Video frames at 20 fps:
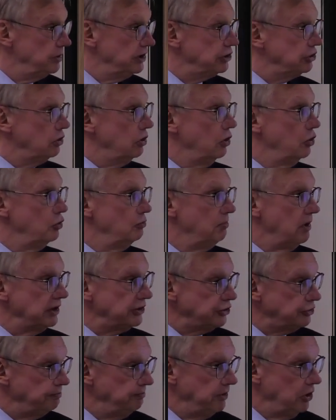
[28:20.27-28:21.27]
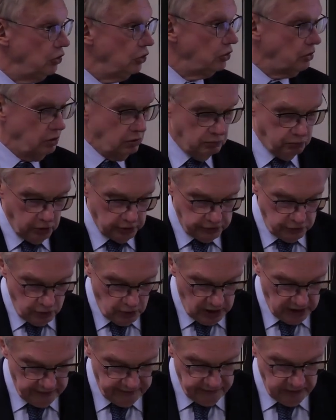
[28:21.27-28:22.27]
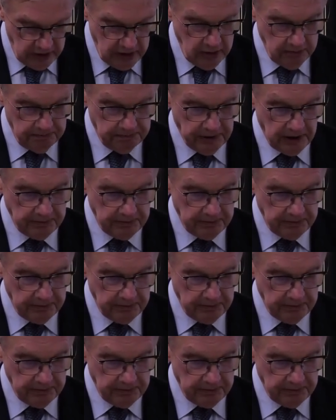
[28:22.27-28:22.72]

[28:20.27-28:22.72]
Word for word: which go much beyond what you have in